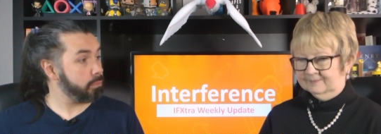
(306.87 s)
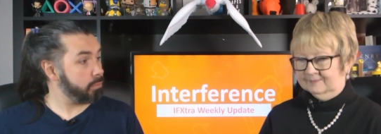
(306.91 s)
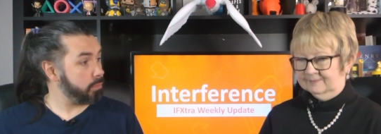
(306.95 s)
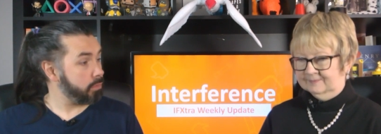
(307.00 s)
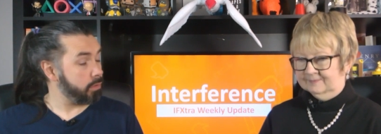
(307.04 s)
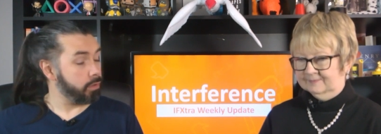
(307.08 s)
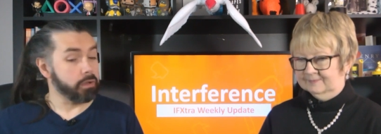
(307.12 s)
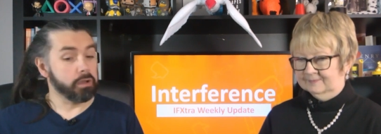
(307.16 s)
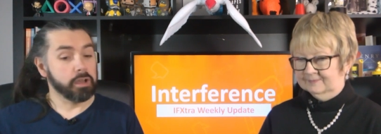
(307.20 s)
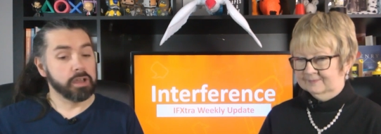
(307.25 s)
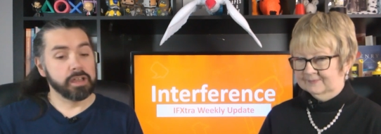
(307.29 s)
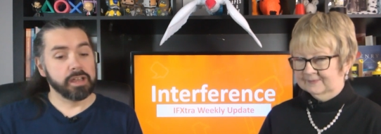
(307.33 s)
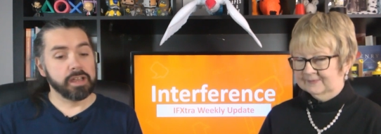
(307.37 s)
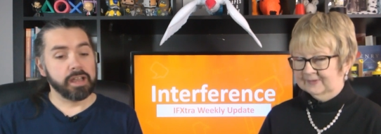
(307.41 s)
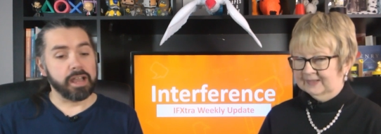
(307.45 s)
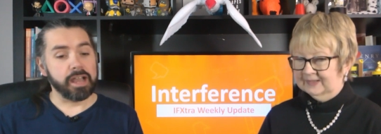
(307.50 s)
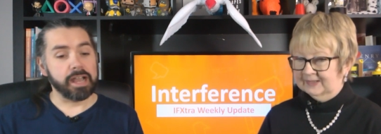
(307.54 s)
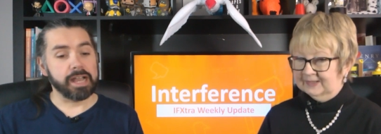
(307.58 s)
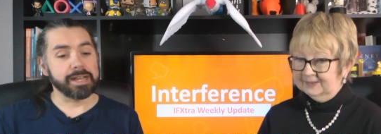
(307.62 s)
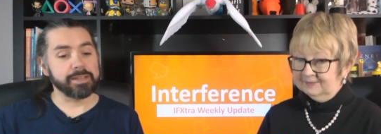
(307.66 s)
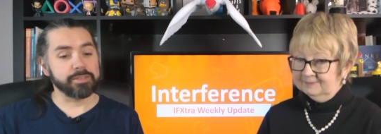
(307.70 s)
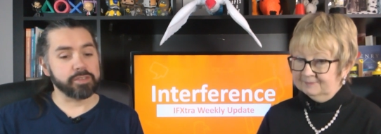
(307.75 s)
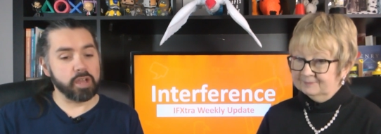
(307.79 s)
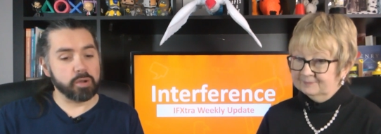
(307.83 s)
Speaker 1: Yeah.
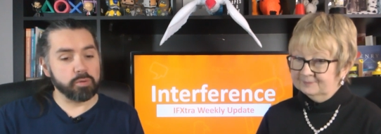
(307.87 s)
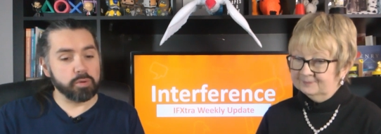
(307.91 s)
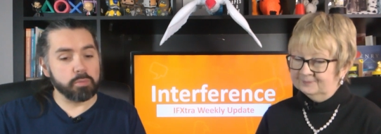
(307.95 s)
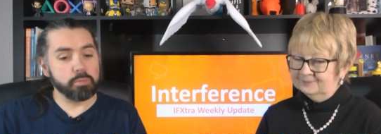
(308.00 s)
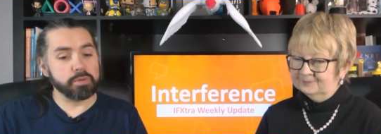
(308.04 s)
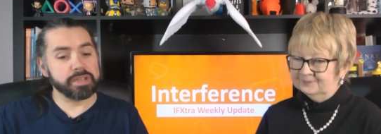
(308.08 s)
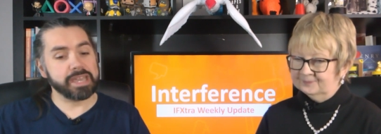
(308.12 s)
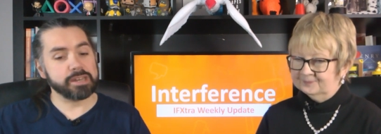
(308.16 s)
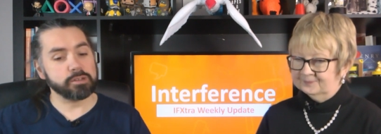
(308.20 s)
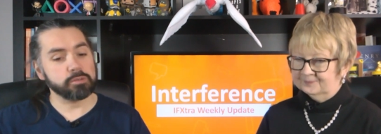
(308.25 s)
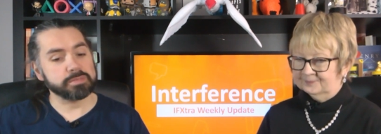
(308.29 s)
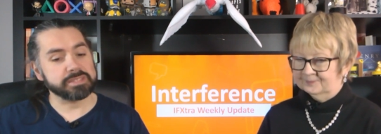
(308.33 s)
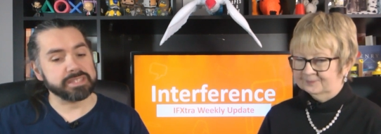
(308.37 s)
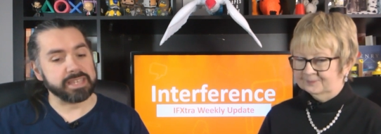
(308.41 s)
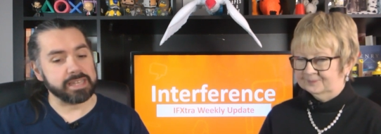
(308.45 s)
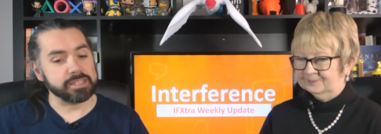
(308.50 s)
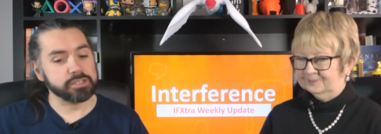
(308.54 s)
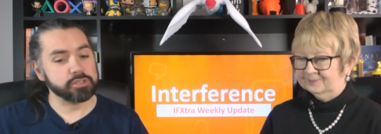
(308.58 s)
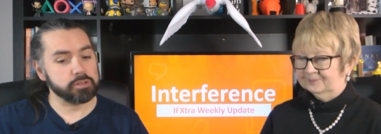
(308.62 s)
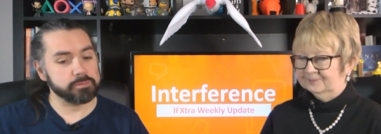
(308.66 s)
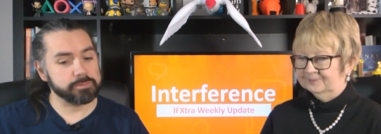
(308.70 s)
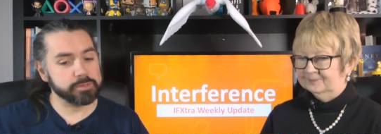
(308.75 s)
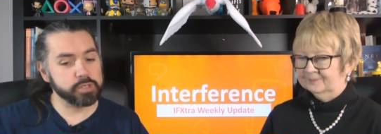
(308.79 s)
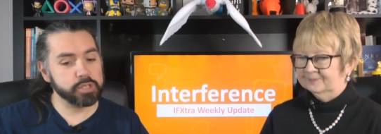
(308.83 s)
Uh, no one would mm-hmm. get
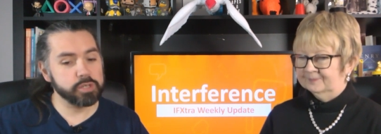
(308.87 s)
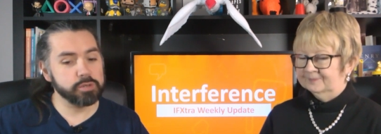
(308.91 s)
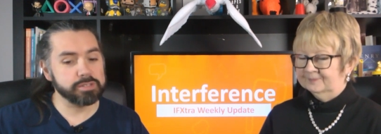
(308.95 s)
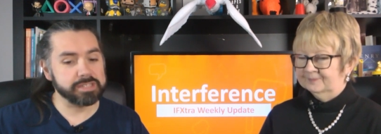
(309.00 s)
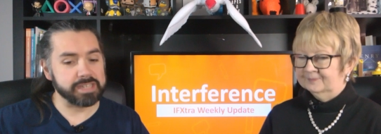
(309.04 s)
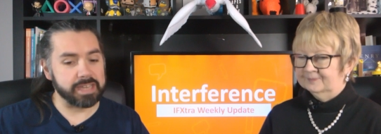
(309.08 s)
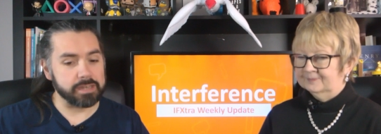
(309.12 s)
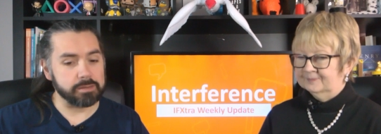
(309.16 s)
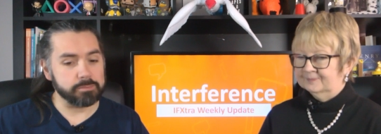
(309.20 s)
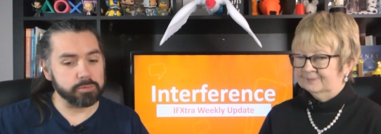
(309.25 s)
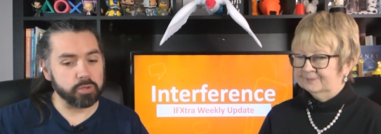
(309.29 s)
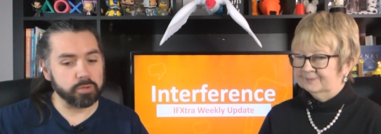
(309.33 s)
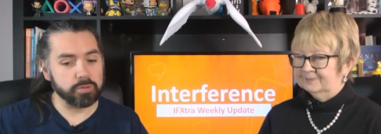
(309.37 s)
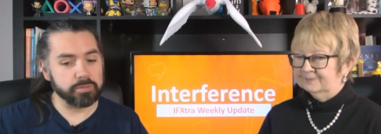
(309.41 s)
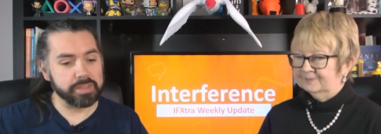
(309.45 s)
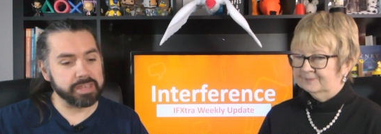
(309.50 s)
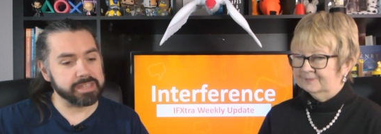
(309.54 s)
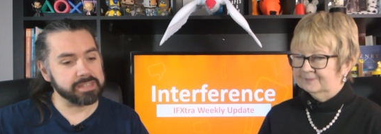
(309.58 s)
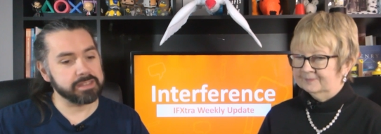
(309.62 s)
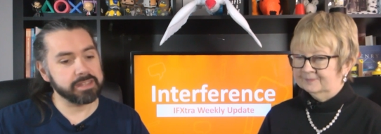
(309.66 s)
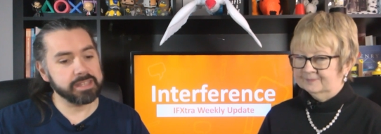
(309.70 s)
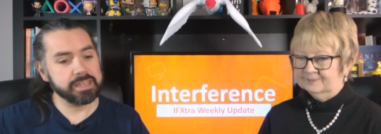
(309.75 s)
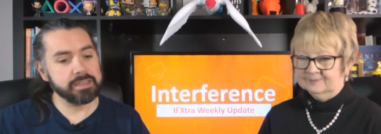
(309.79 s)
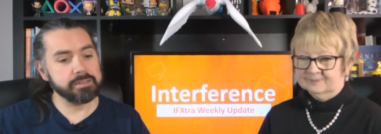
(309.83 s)
upset or cute animal.
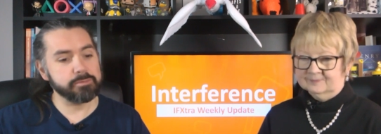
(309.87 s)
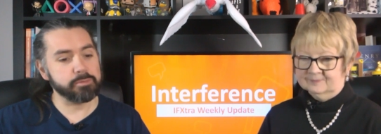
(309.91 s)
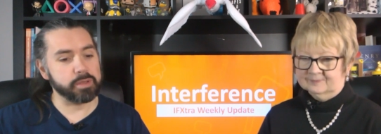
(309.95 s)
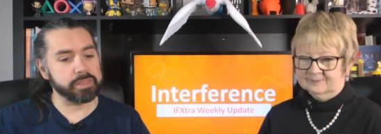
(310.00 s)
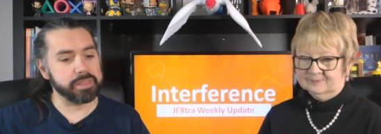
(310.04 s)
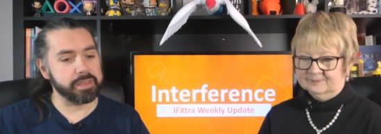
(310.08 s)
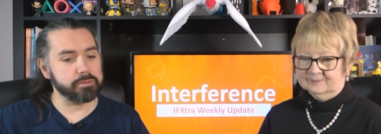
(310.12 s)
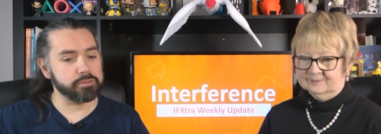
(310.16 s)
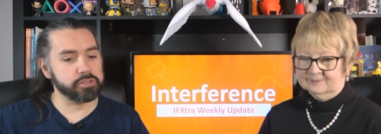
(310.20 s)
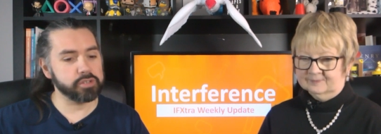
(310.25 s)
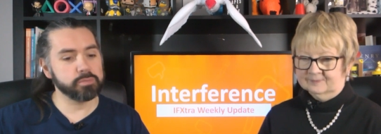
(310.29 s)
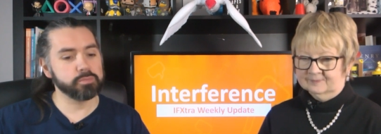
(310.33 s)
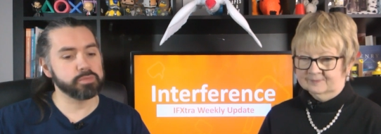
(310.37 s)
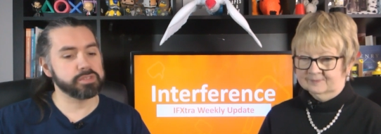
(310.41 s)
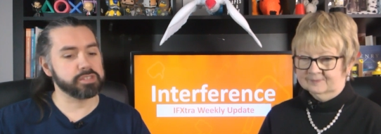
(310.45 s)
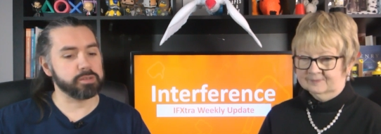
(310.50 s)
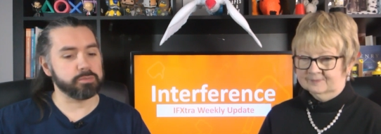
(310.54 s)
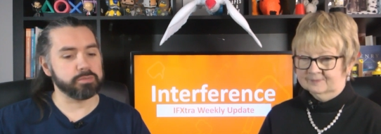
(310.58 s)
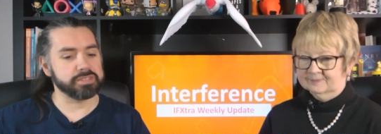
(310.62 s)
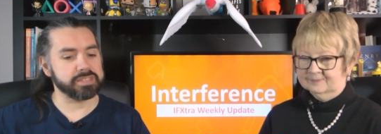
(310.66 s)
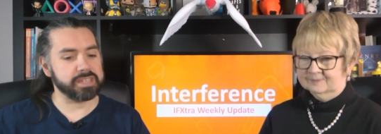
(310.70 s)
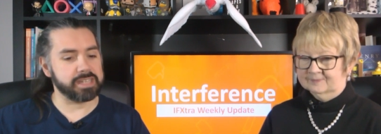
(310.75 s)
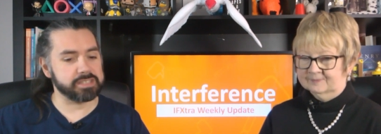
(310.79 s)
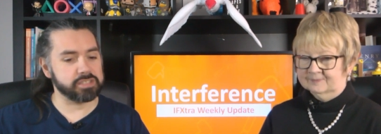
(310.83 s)
They'd leave when they were done with
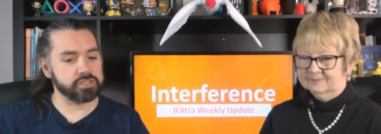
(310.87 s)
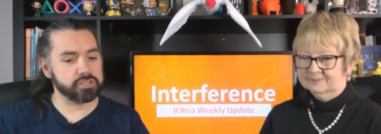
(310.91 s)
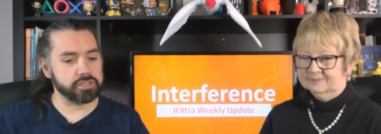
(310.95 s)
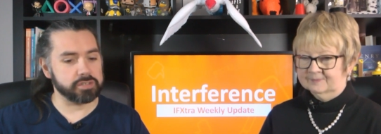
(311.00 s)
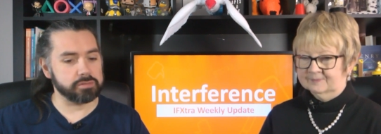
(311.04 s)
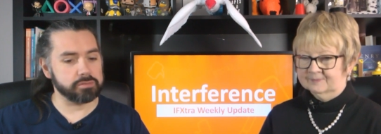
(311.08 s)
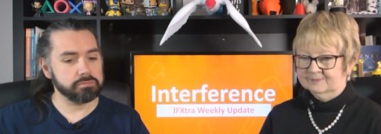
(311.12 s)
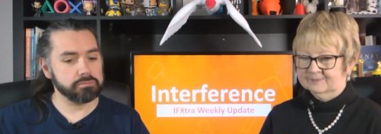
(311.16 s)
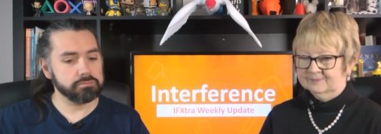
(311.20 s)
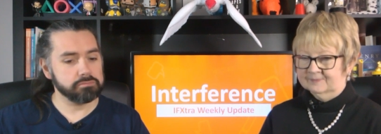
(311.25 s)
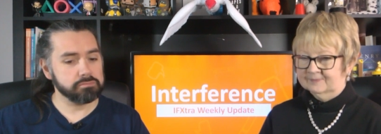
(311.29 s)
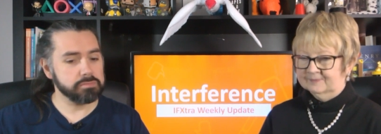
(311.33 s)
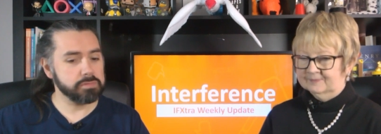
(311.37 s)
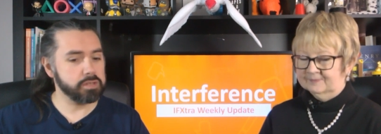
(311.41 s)
someone's attitude.